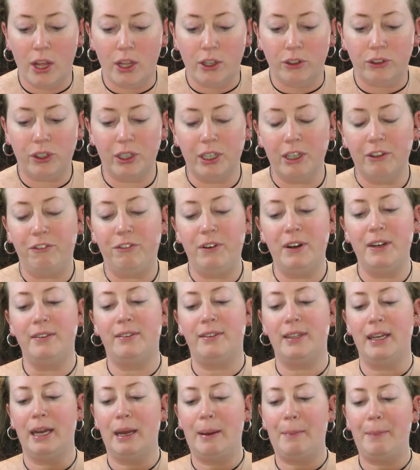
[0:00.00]
So the first
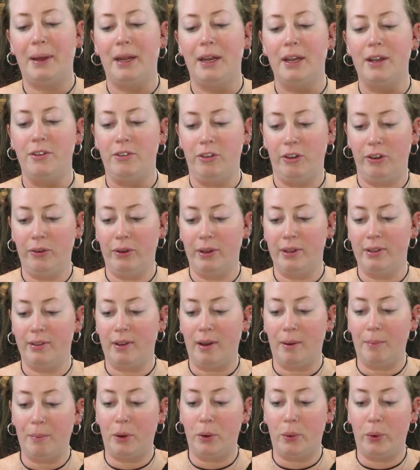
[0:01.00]
thing I'm going to do is
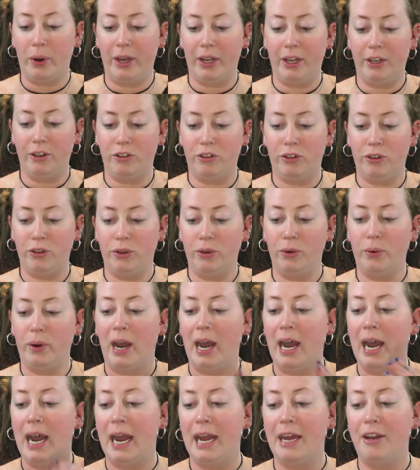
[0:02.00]
I'm going to
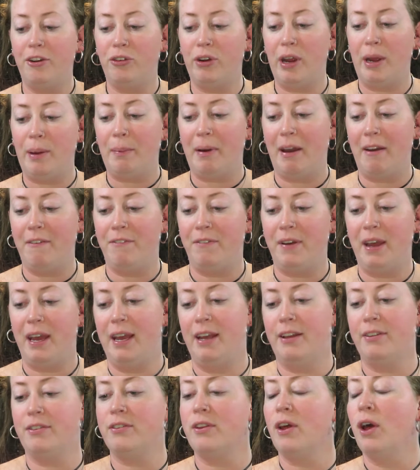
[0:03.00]
hydrate my
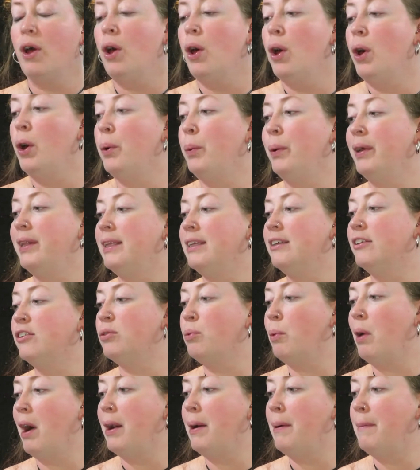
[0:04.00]
face with this
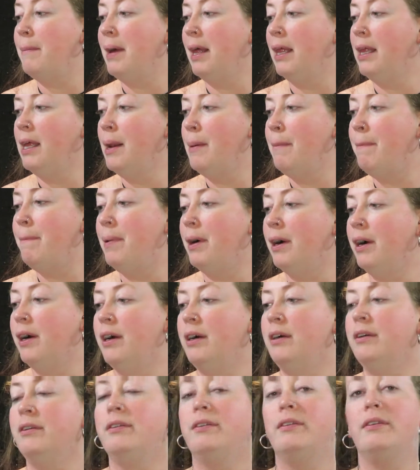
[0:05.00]
Watermelon
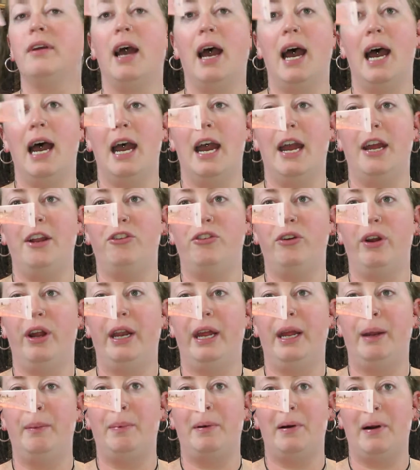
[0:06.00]
Burst
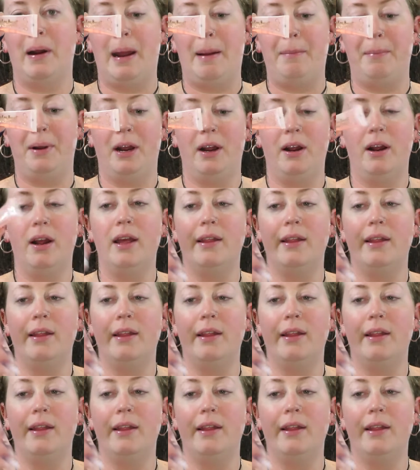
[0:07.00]
Hydrating Primer.